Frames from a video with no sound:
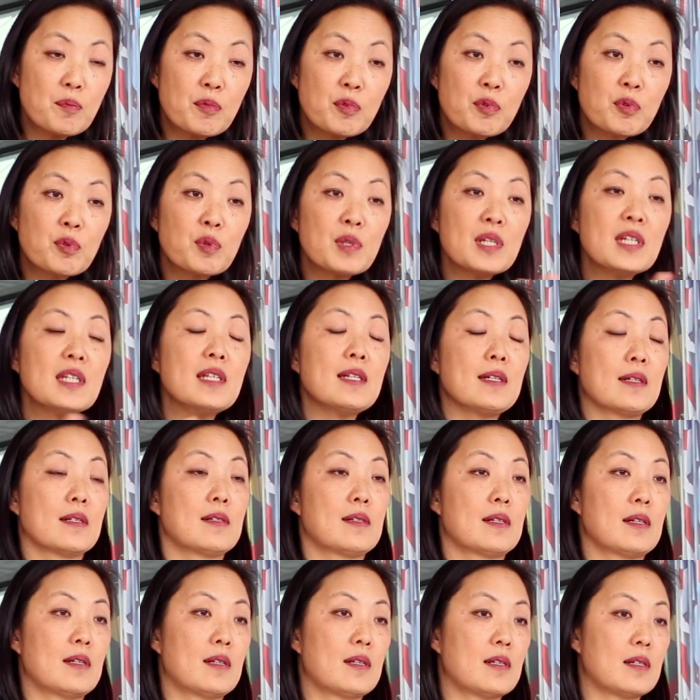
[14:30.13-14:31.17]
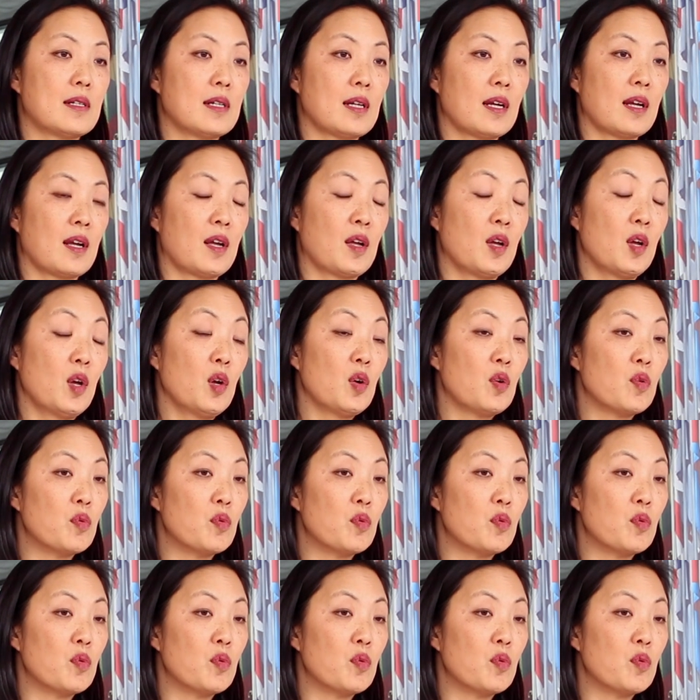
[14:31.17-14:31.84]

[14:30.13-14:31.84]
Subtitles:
pre-existing